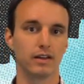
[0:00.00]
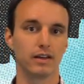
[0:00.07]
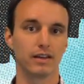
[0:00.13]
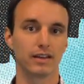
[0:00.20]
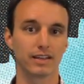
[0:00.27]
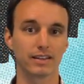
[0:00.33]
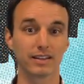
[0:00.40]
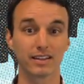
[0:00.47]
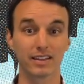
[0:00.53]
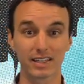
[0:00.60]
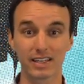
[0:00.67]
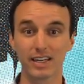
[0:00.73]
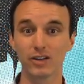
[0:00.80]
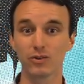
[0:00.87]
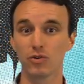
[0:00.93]
And the
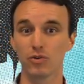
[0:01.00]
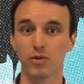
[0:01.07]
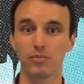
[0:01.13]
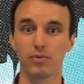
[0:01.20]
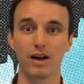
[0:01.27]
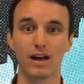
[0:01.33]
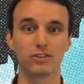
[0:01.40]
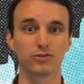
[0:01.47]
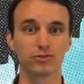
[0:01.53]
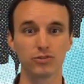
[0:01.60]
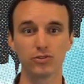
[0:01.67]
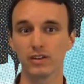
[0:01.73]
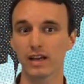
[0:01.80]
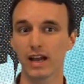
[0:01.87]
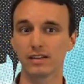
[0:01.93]
king will reply,
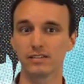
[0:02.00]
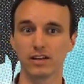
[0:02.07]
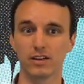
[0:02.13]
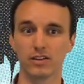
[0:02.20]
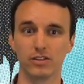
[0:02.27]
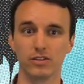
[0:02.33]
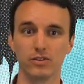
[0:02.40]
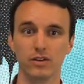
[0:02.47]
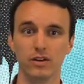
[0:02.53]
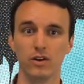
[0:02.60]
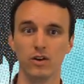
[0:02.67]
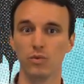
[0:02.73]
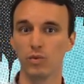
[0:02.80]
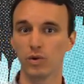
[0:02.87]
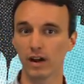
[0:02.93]
truly I tell you,
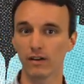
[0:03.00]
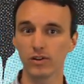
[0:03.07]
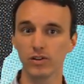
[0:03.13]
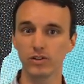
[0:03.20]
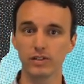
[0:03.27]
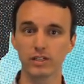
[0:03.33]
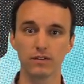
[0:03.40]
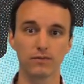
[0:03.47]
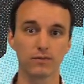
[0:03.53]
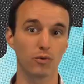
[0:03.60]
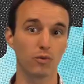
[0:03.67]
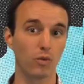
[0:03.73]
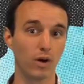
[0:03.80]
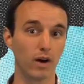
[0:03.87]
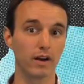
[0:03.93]
whatever you did for
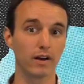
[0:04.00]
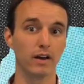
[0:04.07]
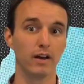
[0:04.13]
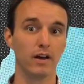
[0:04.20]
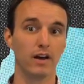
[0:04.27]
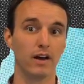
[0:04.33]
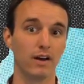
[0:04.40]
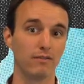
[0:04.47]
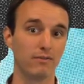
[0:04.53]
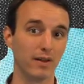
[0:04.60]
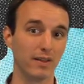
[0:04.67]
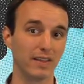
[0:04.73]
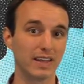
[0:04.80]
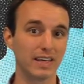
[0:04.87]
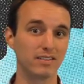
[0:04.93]
one of
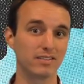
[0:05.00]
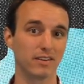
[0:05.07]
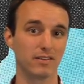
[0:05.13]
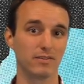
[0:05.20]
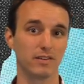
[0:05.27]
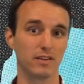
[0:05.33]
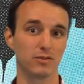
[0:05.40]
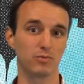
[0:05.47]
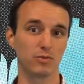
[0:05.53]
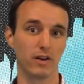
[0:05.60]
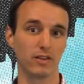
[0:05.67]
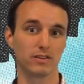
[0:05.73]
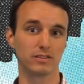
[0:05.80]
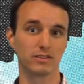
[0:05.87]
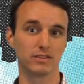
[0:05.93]
the least of these
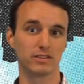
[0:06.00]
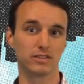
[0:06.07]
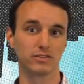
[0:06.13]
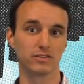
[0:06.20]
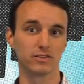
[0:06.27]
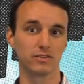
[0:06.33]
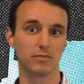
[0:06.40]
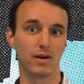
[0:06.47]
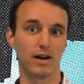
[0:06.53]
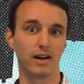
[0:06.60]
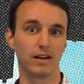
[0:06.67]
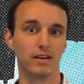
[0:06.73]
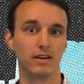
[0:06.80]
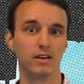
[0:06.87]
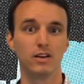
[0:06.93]
brothers and sisters of
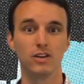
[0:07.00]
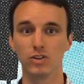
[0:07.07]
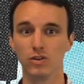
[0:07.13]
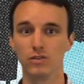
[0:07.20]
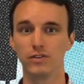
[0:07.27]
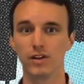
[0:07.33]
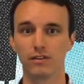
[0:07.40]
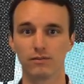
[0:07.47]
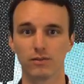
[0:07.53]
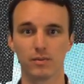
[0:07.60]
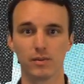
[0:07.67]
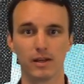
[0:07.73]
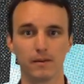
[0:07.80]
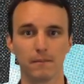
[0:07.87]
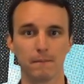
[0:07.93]
mine, you have done for
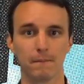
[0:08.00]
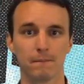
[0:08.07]
me.